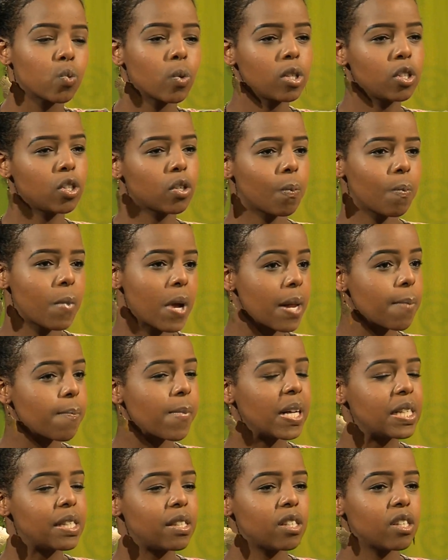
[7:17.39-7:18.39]
What's your main
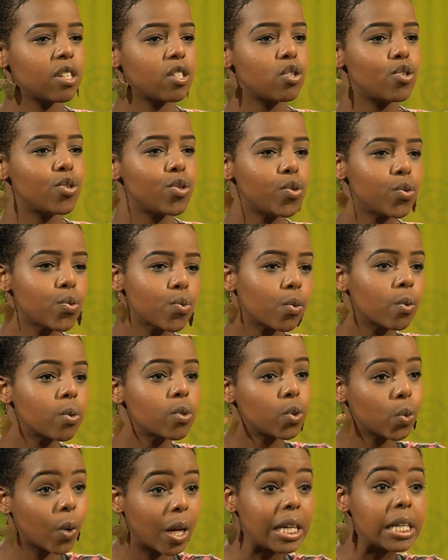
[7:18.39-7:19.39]
message to
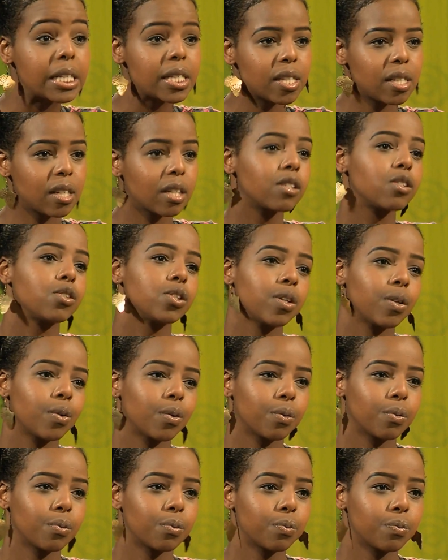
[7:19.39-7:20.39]
those who are listening to
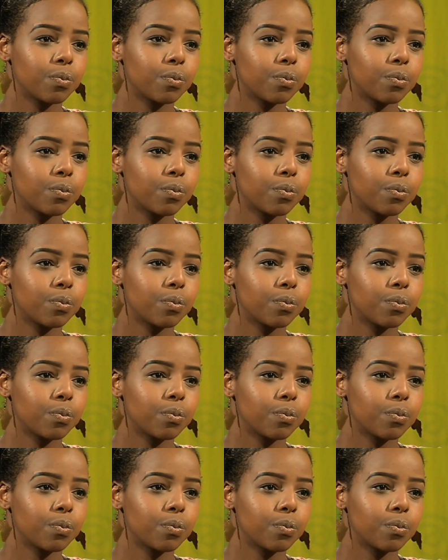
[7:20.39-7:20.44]
you?